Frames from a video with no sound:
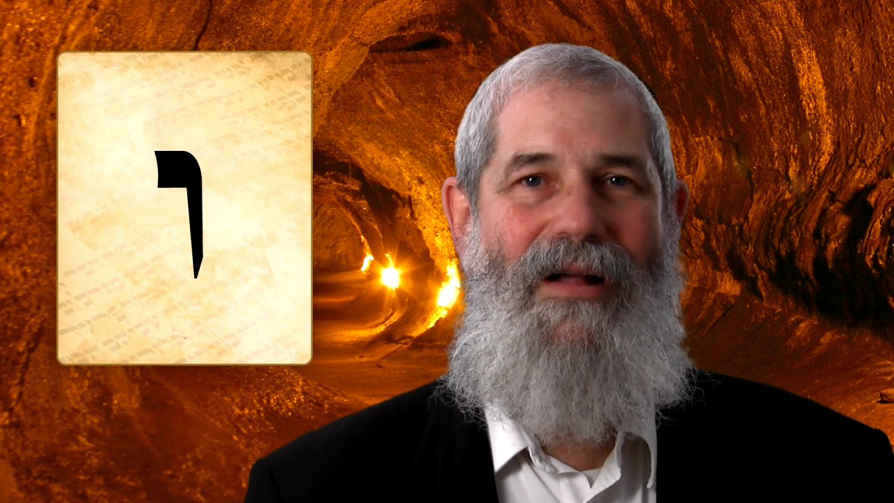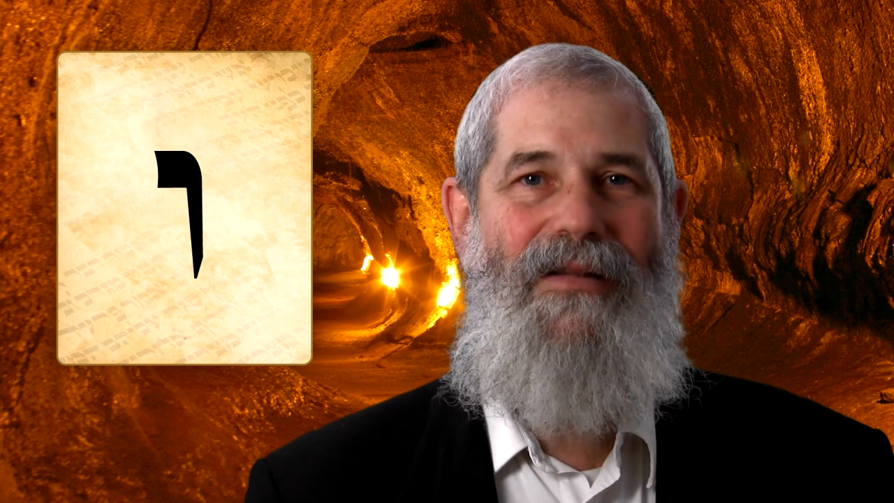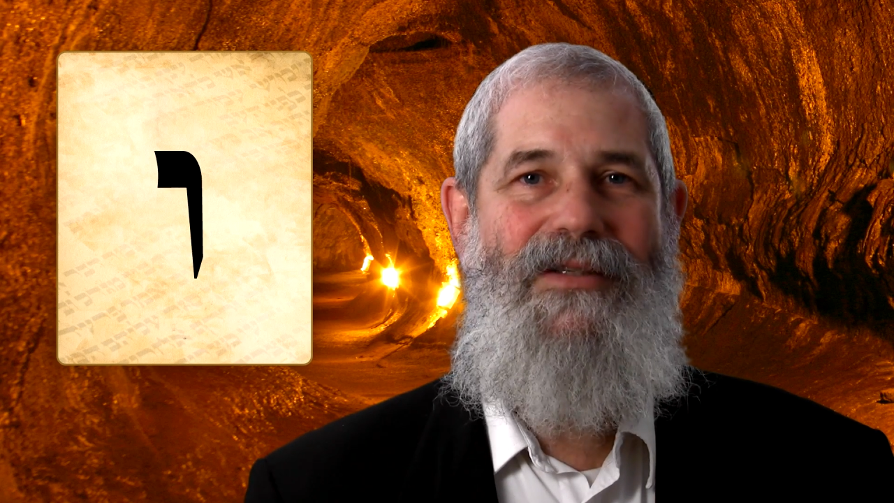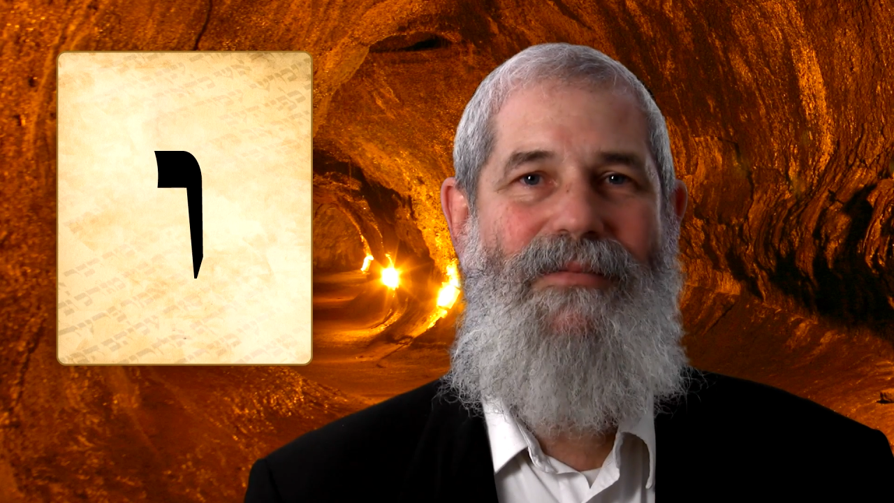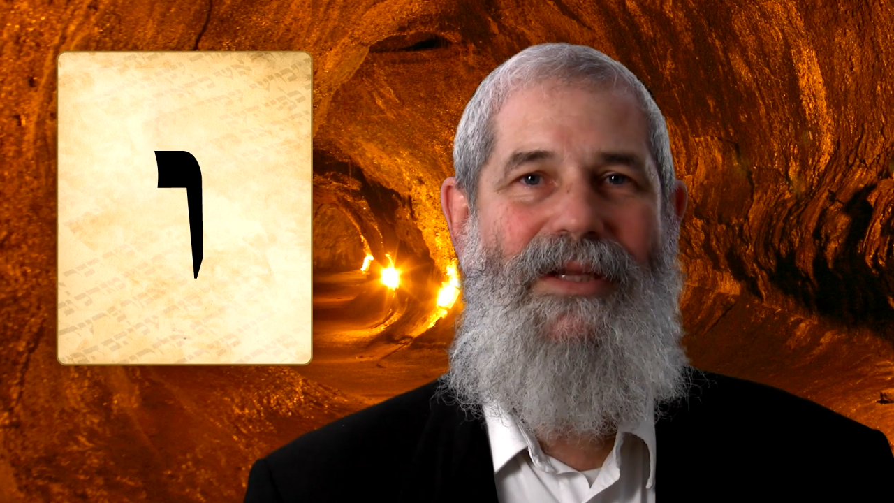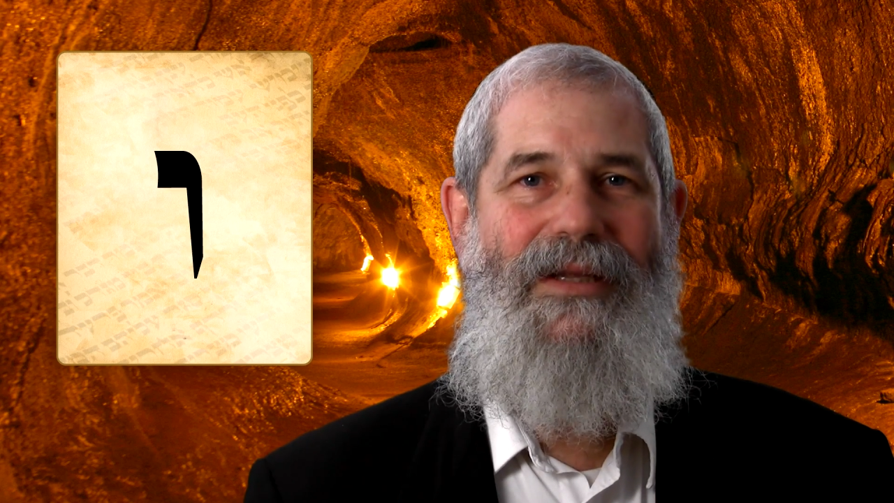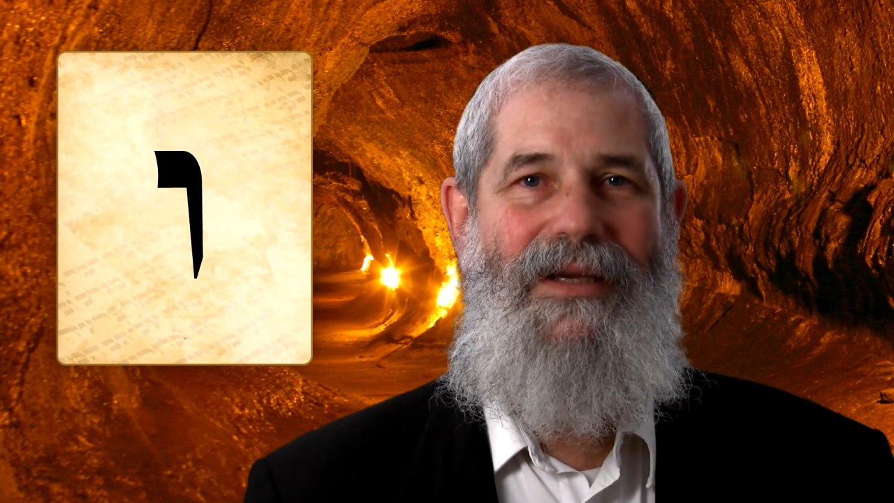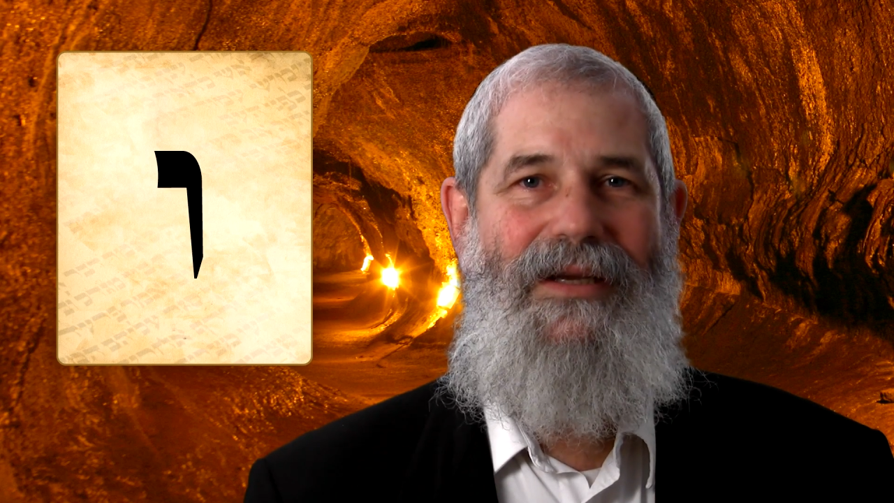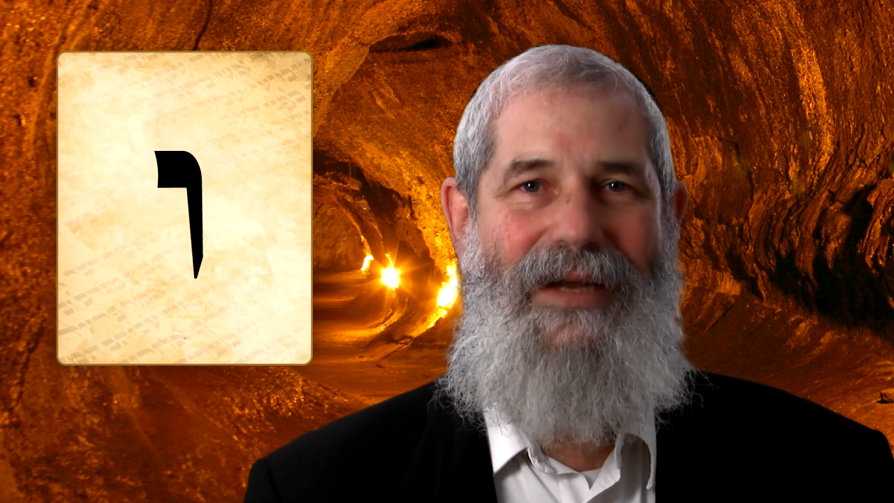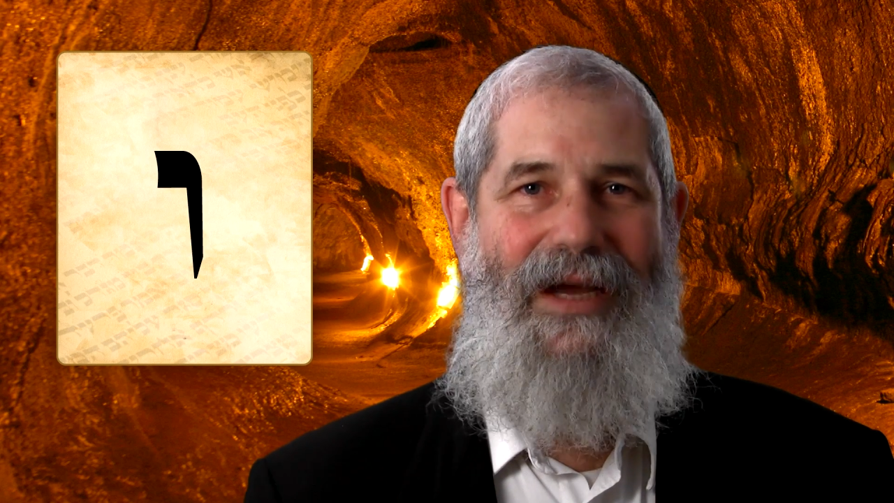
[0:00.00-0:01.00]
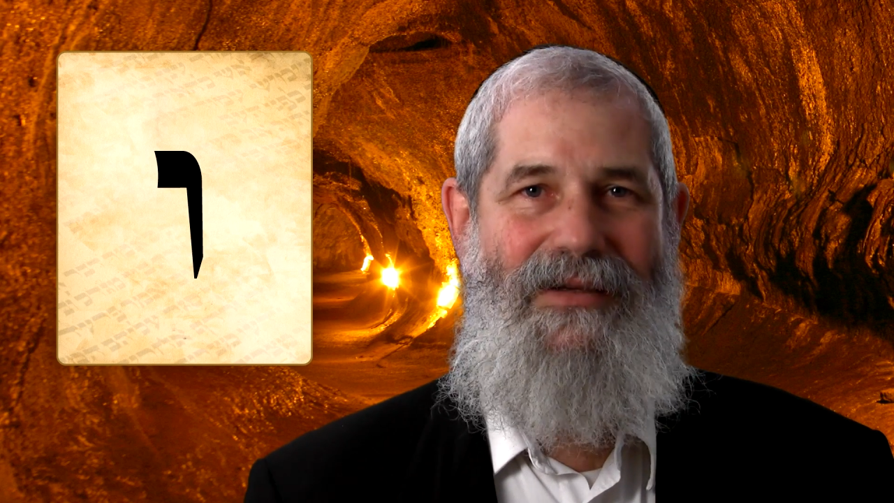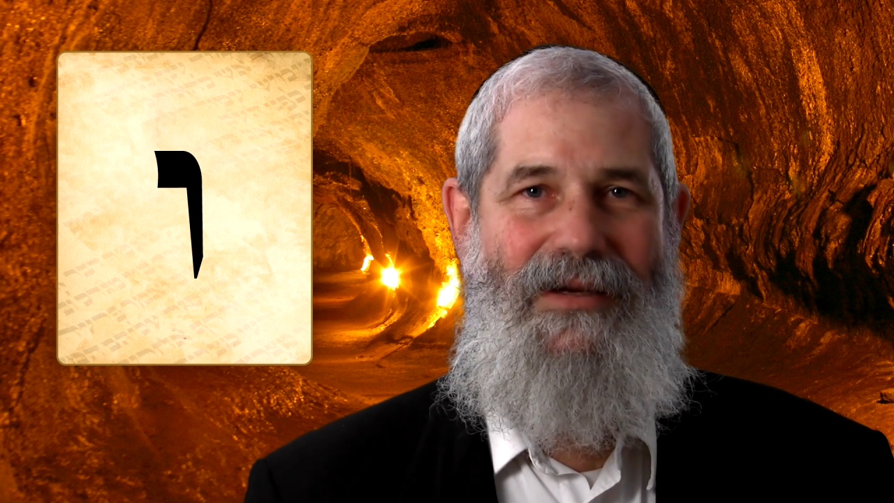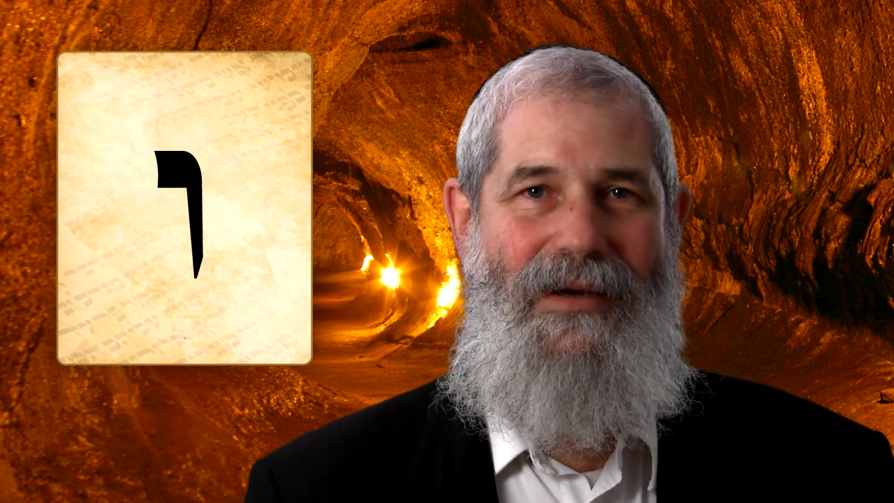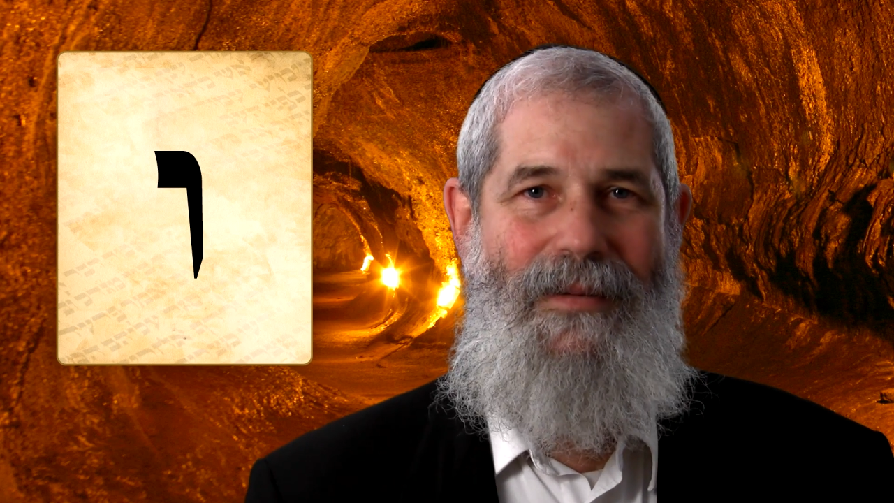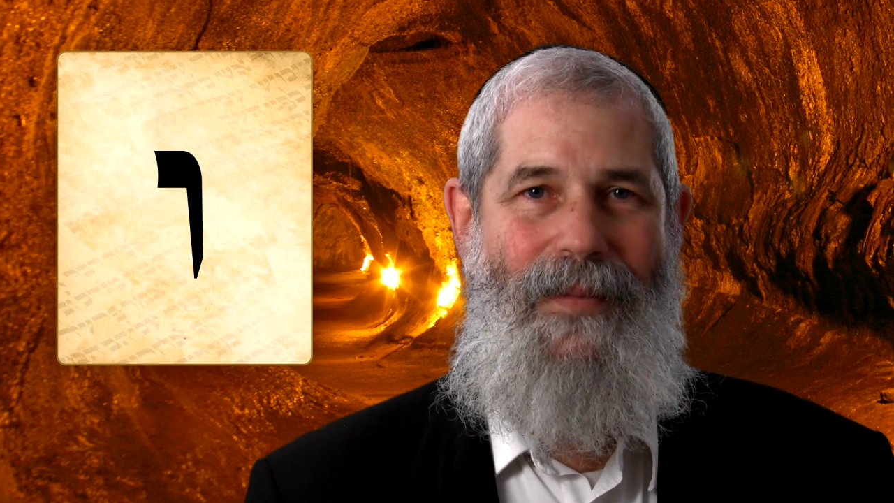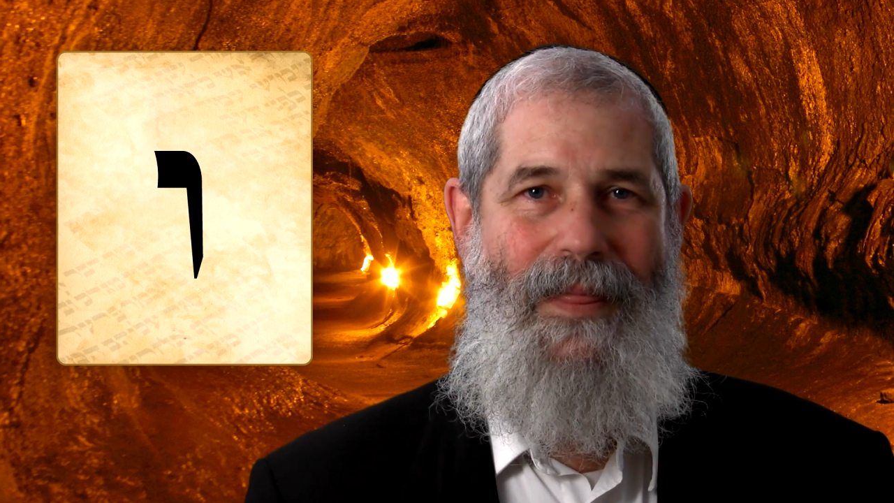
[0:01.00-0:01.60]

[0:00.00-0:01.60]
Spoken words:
ultimately connected.